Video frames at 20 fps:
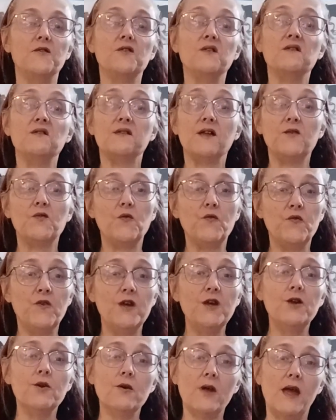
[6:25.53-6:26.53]
This is a
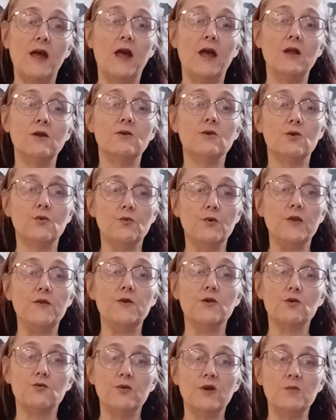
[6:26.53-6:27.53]
figure 8 with
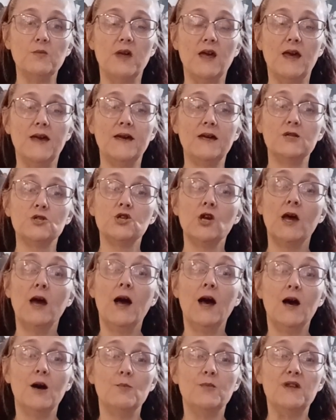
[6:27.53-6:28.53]
your rib cage,
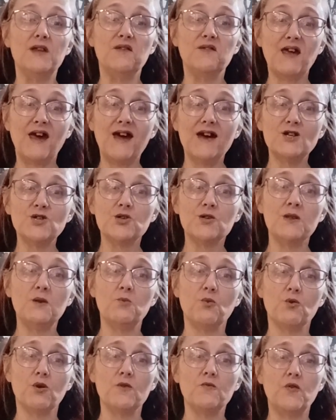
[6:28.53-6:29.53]
but it's actually
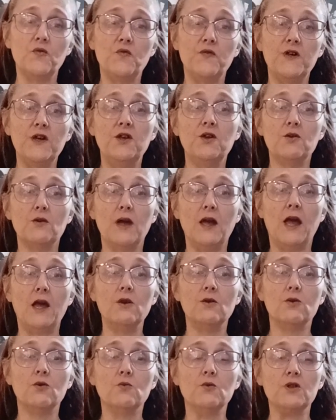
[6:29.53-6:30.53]
more of a figure
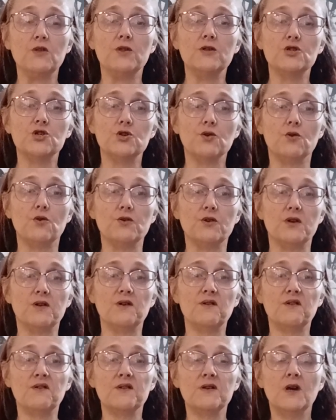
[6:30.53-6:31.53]
8 with the
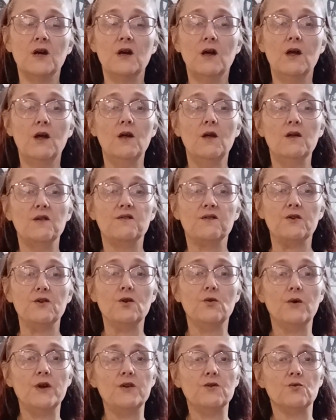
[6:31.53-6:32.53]
shoulders. So you're
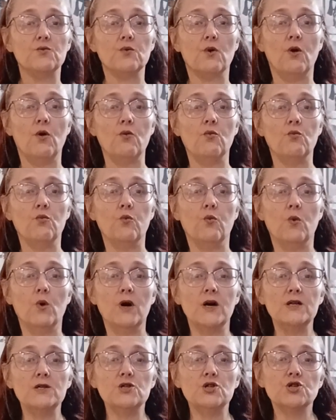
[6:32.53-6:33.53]
going to roll
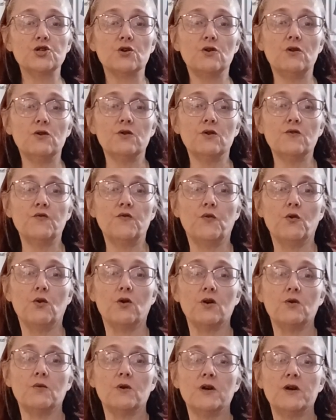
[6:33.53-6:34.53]
one shoulder
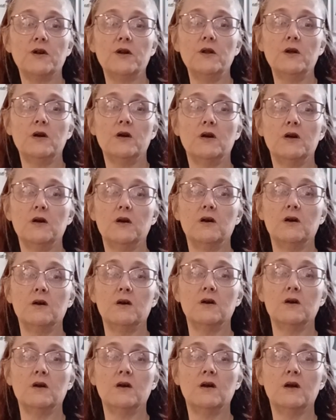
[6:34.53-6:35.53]
forward
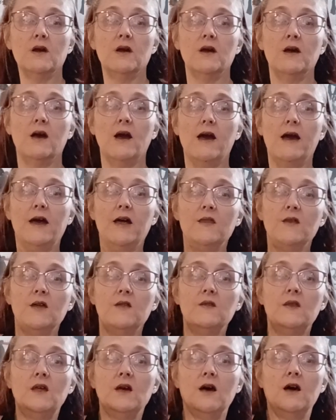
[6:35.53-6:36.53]
and then
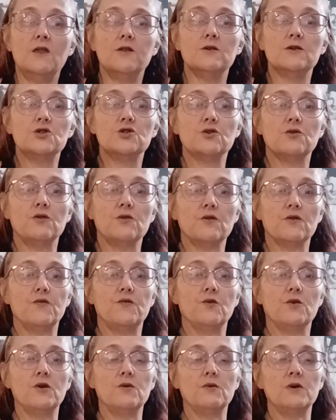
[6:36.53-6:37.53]
the other shoulder
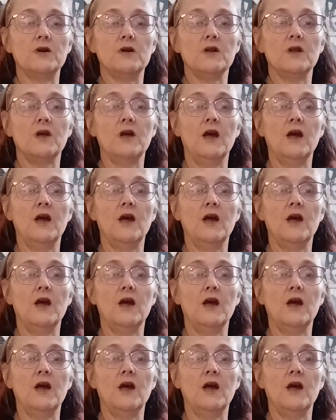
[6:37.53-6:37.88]
forward.